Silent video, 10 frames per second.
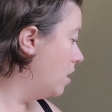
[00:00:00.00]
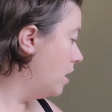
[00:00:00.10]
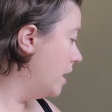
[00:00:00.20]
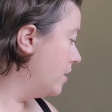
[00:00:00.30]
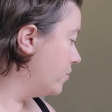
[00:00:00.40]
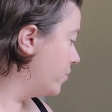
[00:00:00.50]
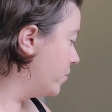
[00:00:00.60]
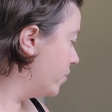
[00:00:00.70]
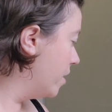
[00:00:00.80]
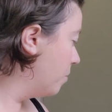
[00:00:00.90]

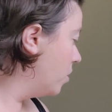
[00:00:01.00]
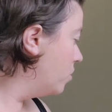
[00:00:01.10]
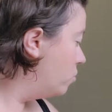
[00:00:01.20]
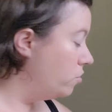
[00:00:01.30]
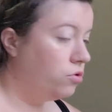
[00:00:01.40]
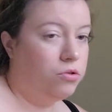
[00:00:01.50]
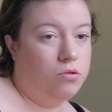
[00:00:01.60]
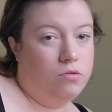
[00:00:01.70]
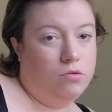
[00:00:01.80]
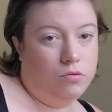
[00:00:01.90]
Eyes. I'm going to
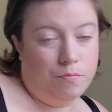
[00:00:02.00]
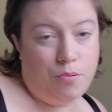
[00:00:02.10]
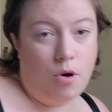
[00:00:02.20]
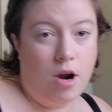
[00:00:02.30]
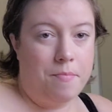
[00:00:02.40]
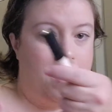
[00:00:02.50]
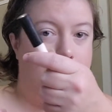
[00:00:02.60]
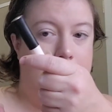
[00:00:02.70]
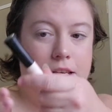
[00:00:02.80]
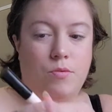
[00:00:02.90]
prime my
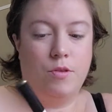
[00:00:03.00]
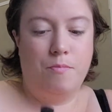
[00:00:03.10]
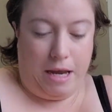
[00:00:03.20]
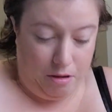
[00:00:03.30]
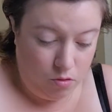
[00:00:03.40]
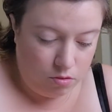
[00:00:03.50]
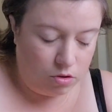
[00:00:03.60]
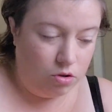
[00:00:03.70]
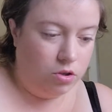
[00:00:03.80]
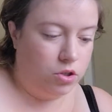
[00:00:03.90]
eyes with my,
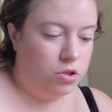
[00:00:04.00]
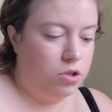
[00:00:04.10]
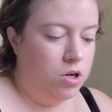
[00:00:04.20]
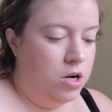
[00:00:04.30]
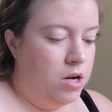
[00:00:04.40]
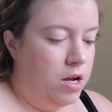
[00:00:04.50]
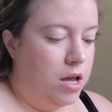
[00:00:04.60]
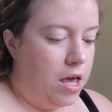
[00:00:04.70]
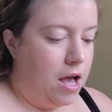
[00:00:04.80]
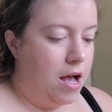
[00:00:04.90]
e.l.f.
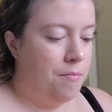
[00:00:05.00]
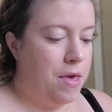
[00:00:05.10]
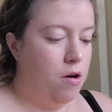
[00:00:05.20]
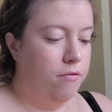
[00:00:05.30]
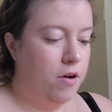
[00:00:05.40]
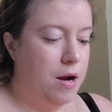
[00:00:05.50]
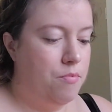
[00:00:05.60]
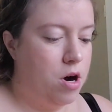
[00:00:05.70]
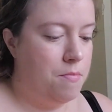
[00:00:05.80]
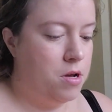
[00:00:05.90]
eye
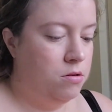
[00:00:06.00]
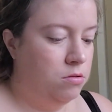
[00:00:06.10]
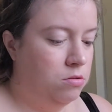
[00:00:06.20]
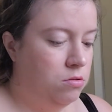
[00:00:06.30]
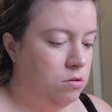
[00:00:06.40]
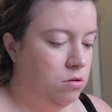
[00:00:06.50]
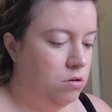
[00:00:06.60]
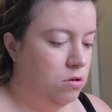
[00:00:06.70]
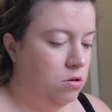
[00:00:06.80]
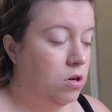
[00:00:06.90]
primer.
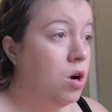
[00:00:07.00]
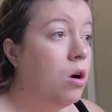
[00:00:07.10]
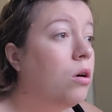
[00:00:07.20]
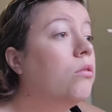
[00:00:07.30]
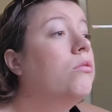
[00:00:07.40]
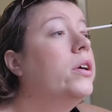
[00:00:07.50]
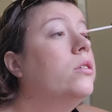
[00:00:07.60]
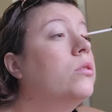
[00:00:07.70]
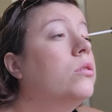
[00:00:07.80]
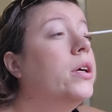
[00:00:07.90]

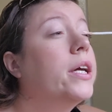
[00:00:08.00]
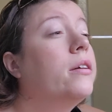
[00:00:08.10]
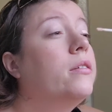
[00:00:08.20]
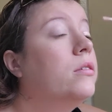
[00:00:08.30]
Real quick.